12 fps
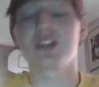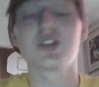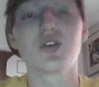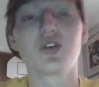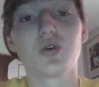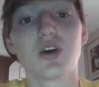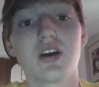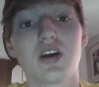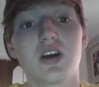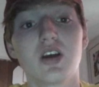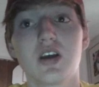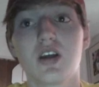going to do
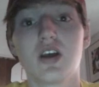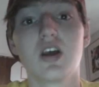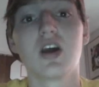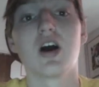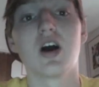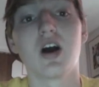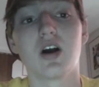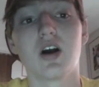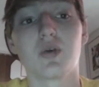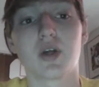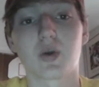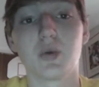
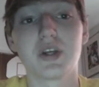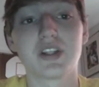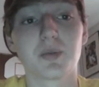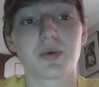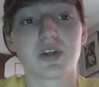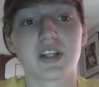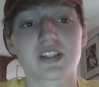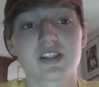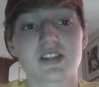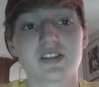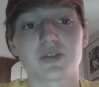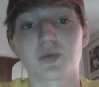like weekly
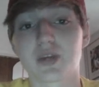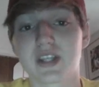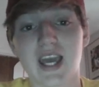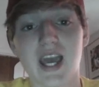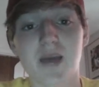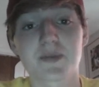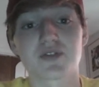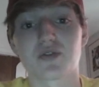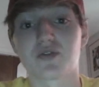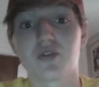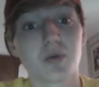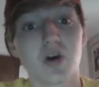predictions and recaps
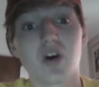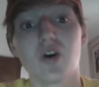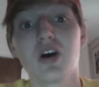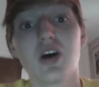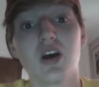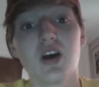for football,